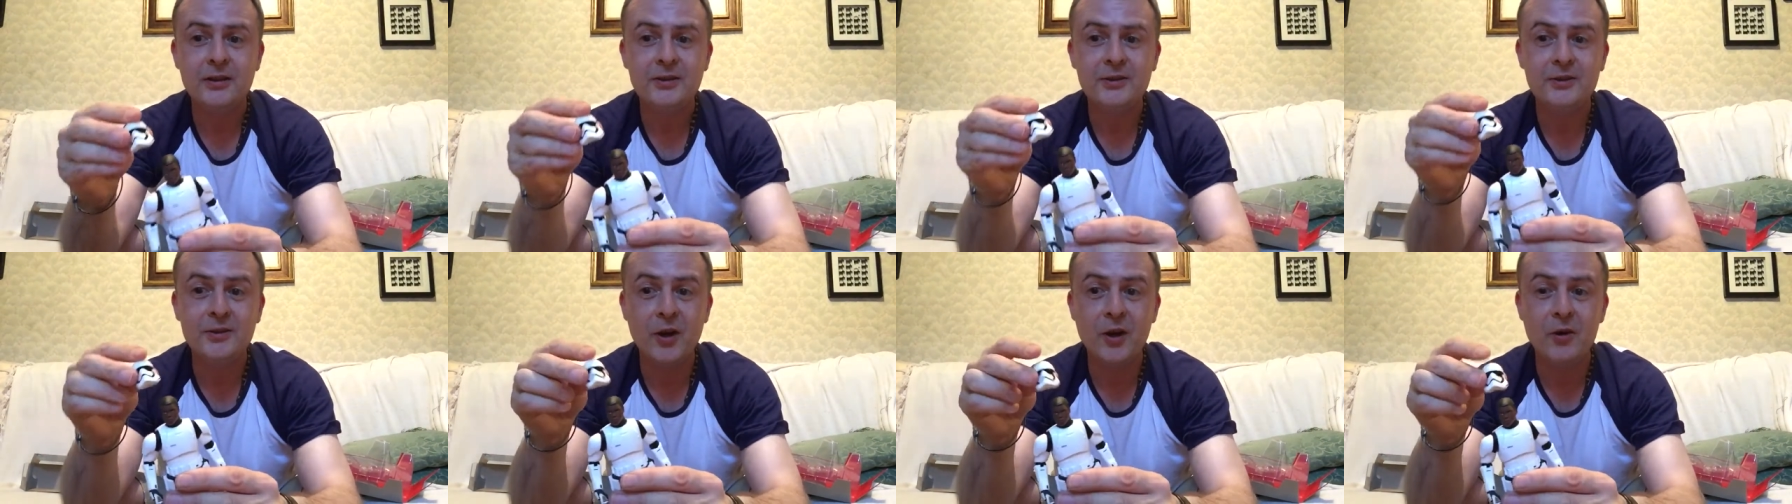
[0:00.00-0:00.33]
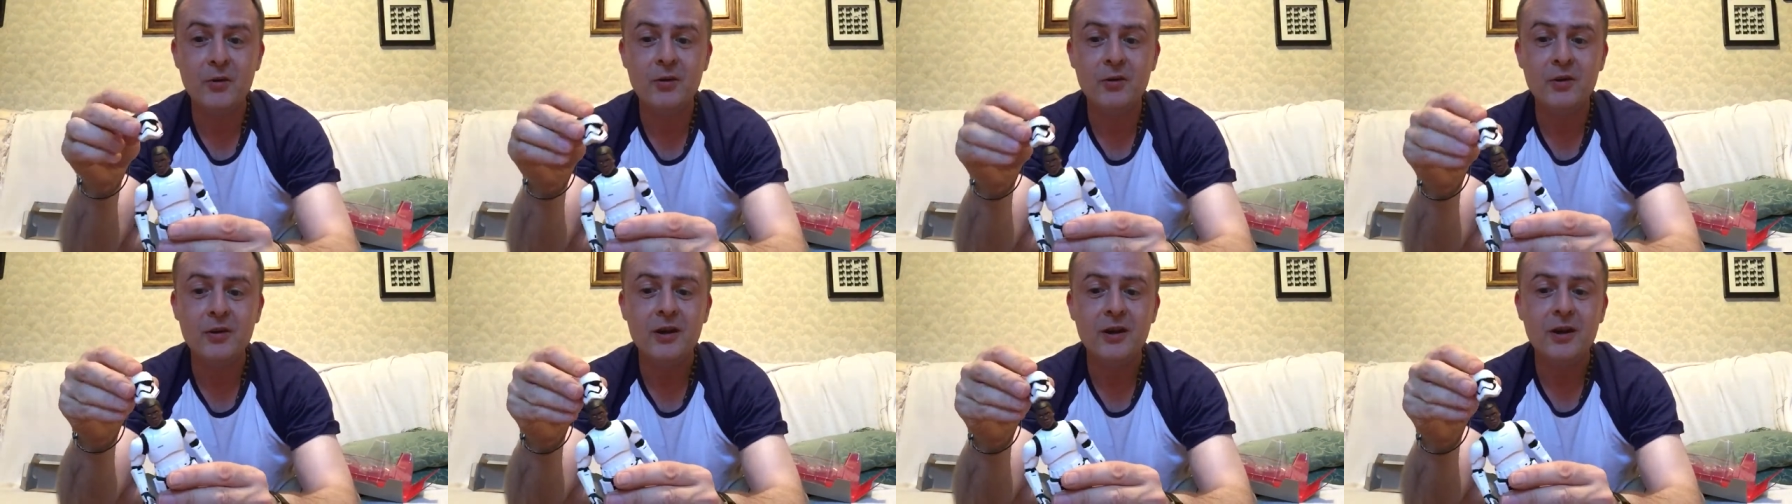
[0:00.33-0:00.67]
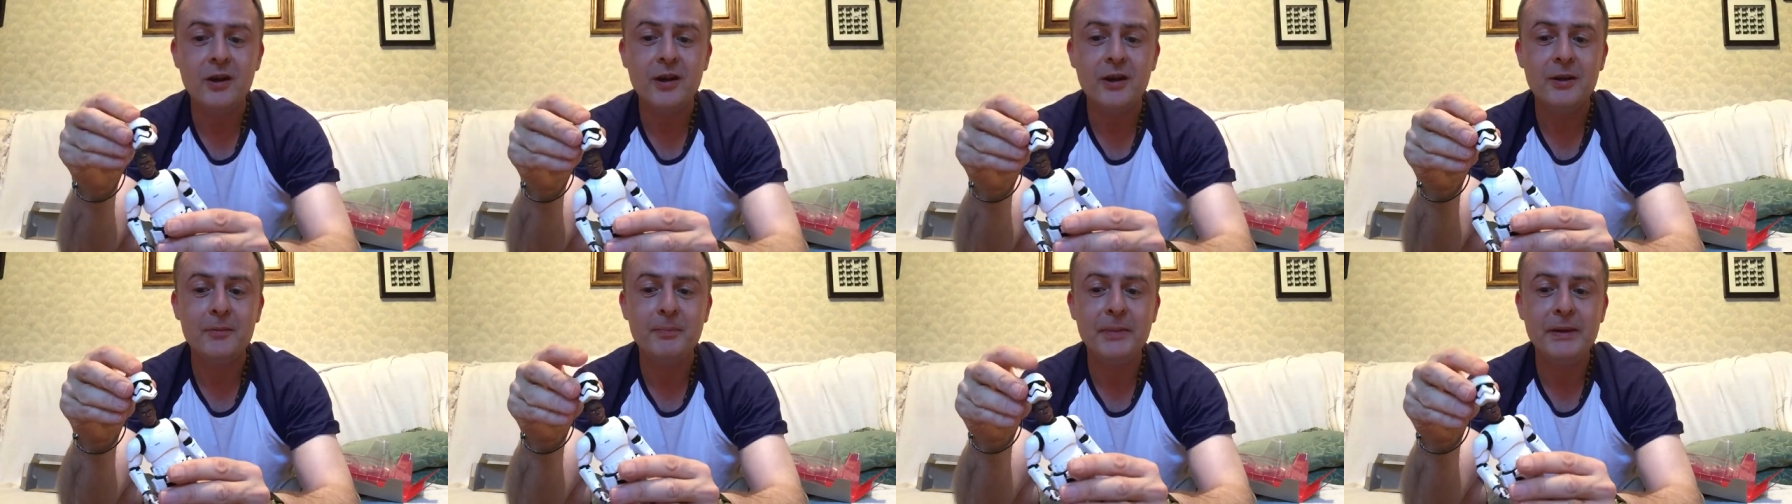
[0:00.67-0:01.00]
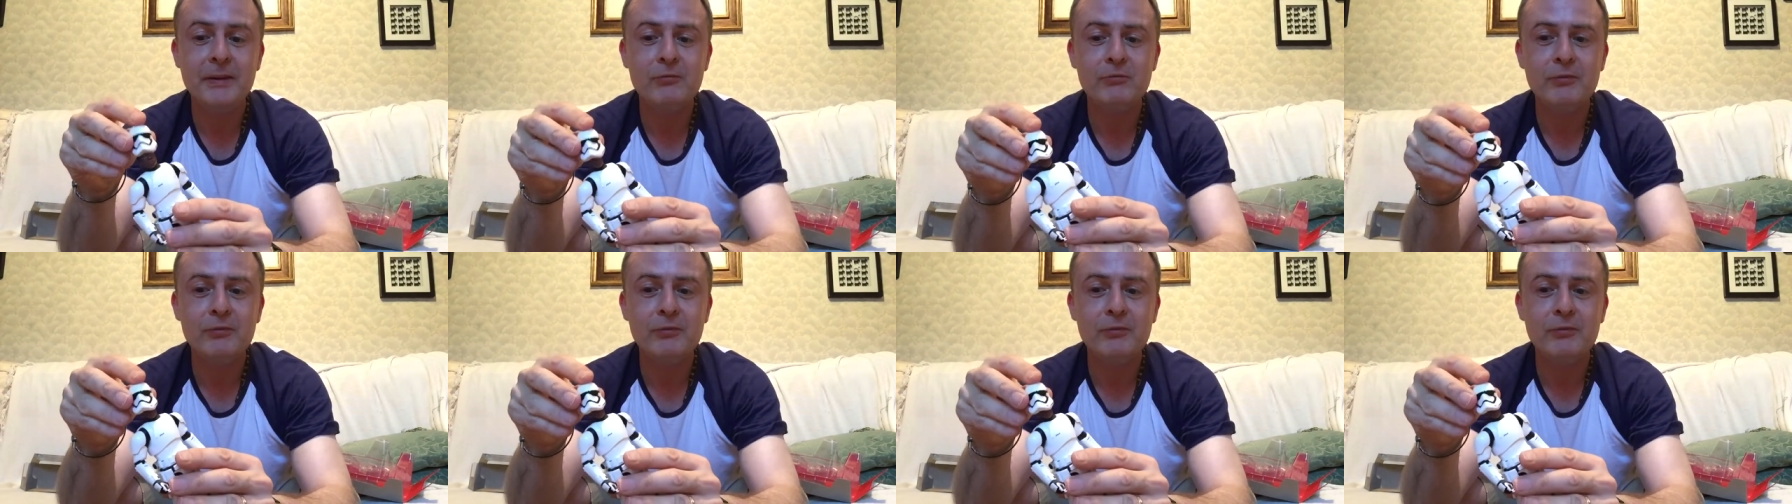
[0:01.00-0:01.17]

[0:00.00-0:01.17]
go and be